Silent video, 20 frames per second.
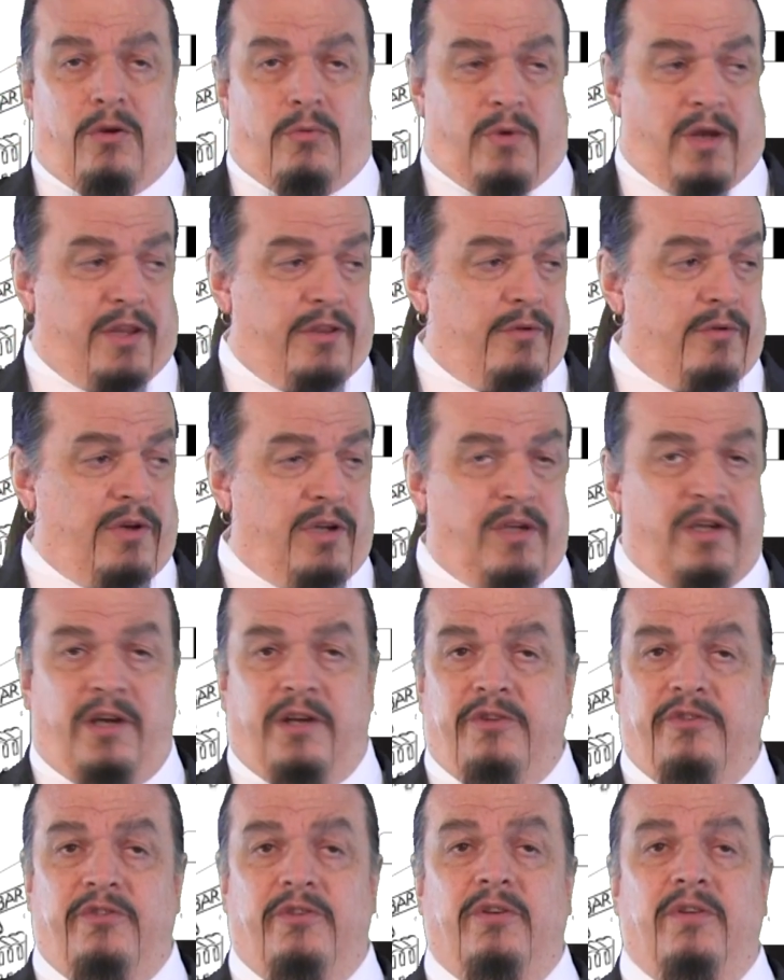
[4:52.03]
rather a
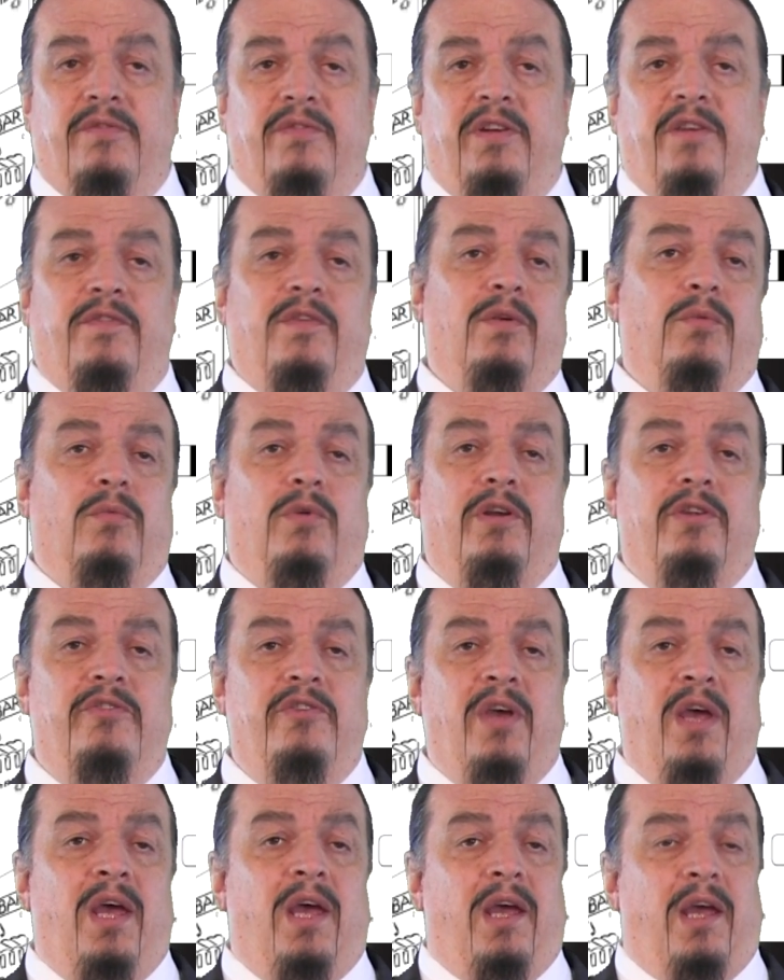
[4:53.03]
concert of different
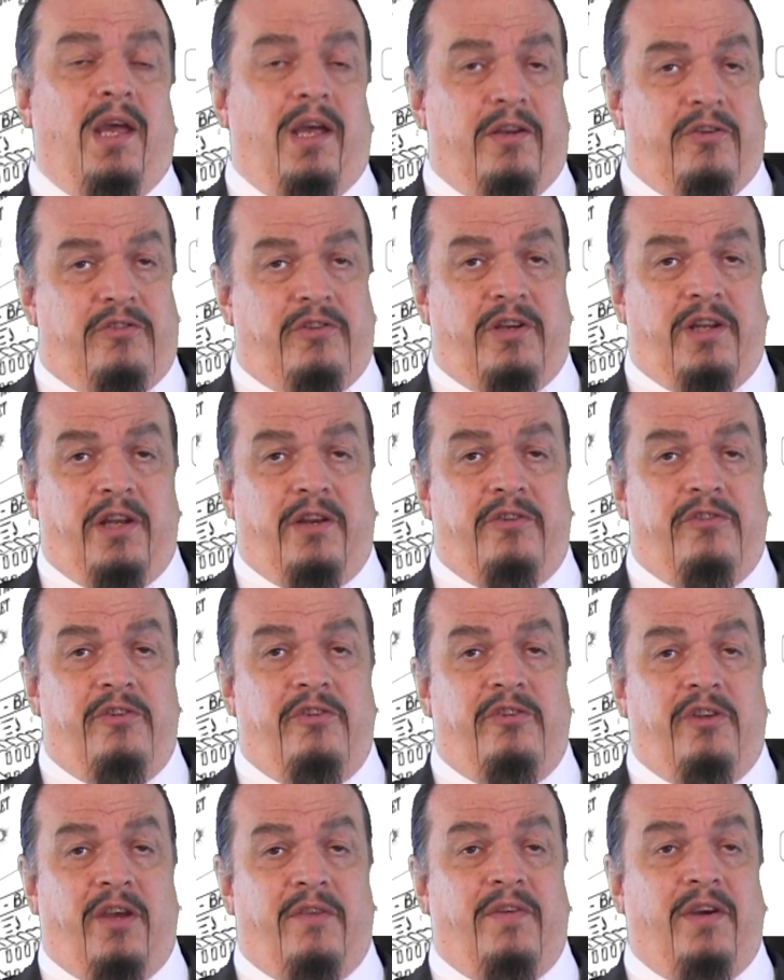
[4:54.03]
ones, and
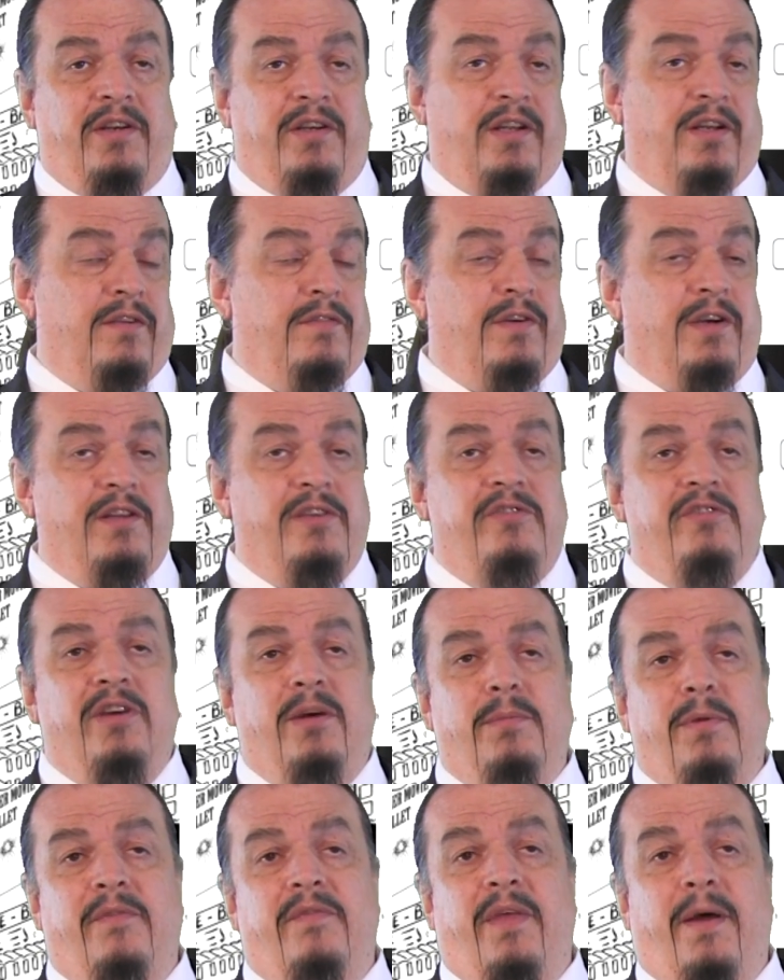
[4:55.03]
geneticists have identified
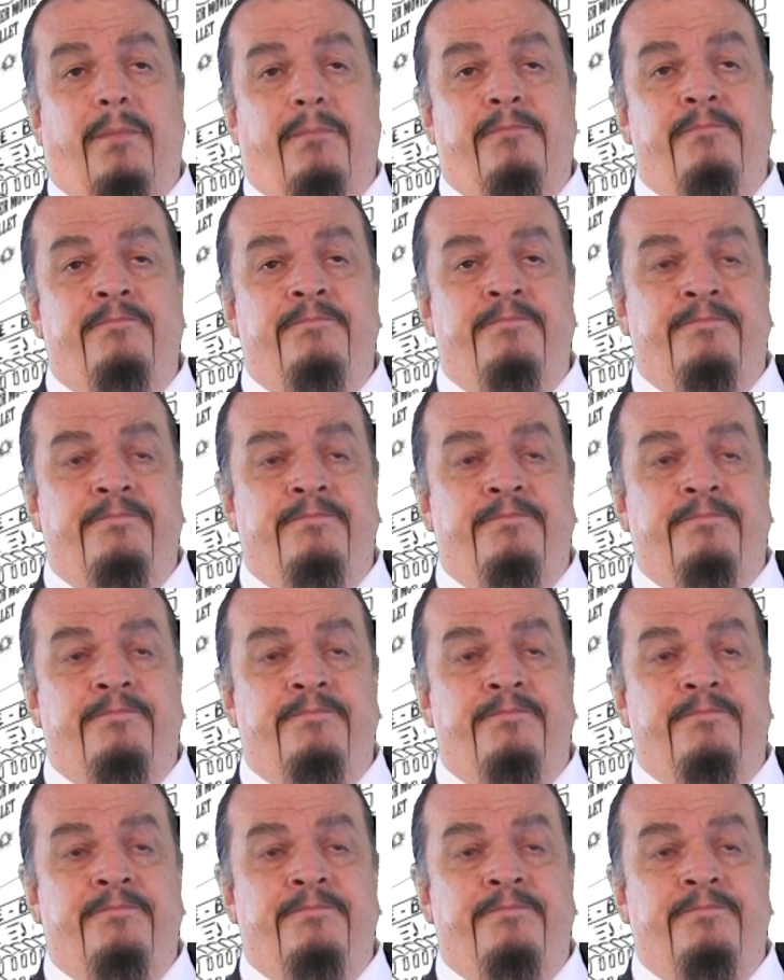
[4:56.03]
some of them.